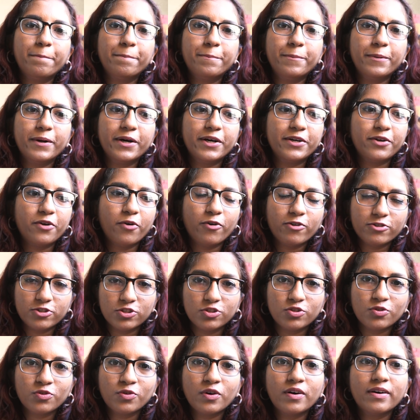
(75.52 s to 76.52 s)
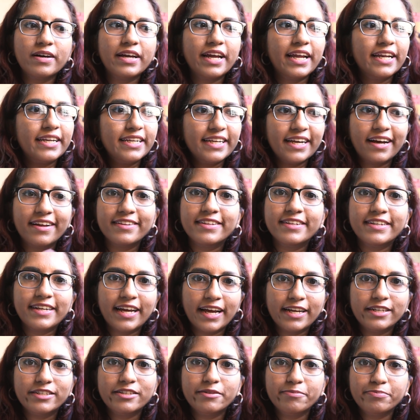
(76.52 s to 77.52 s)
but also any other
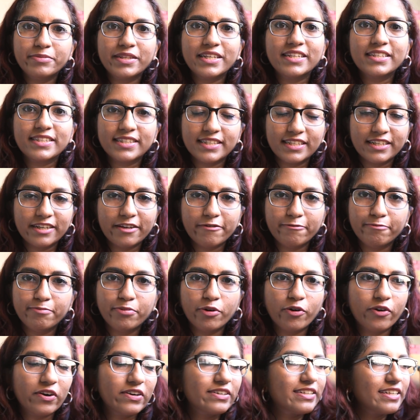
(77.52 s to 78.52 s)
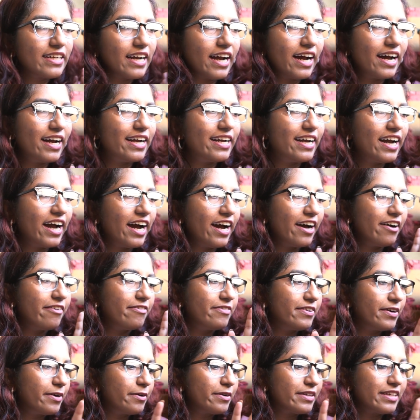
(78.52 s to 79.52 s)
random things that I've bought I
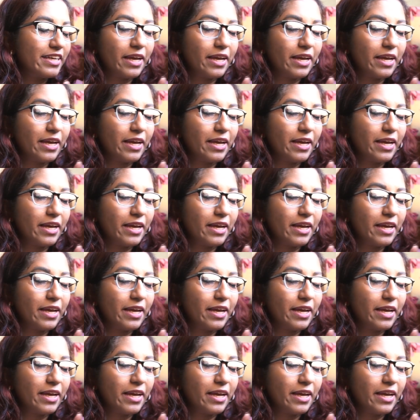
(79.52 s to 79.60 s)
have uh,